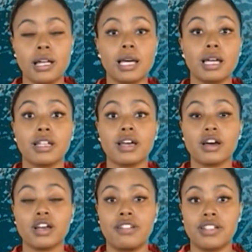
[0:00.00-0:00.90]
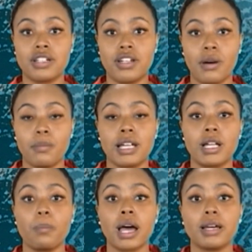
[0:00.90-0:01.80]
digital and social
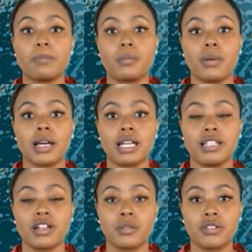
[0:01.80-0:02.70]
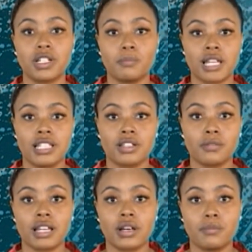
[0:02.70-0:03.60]
media platforms in the country managed
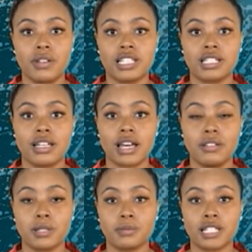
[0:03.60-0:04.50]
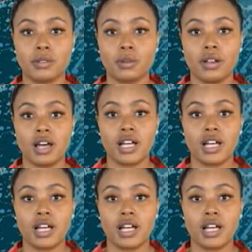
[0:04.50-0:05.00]
by companies including Google